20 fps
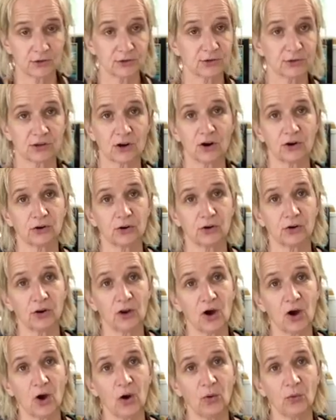Start on
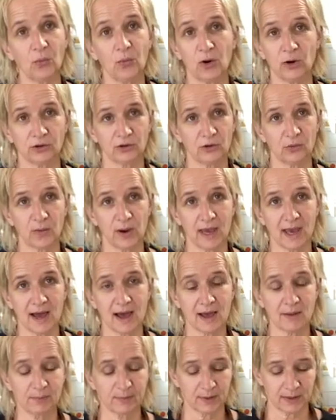low, work your way
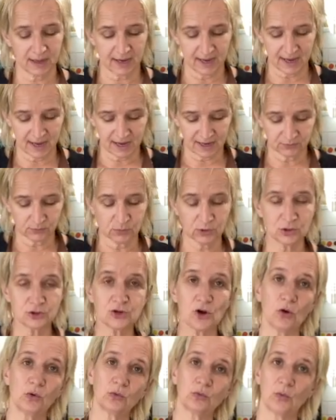up, and we
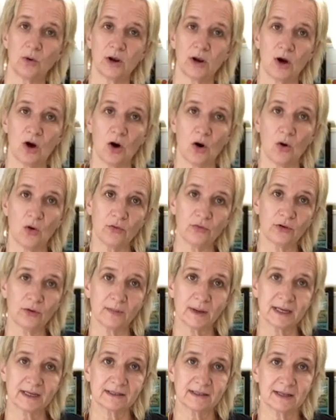don't want to
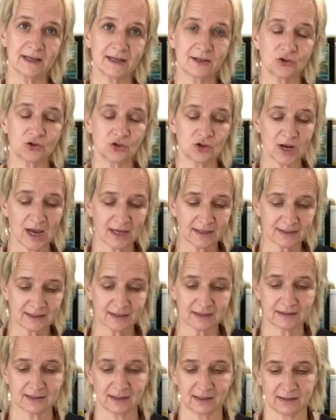overmix it just
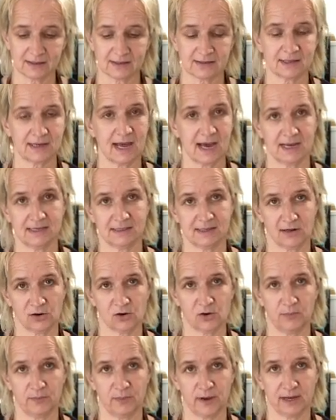until it's nice and
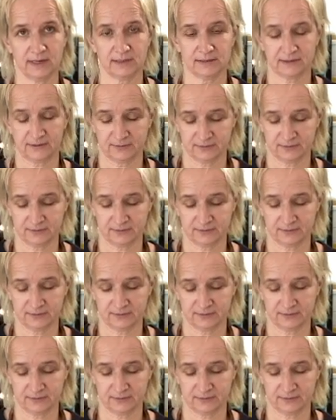combined.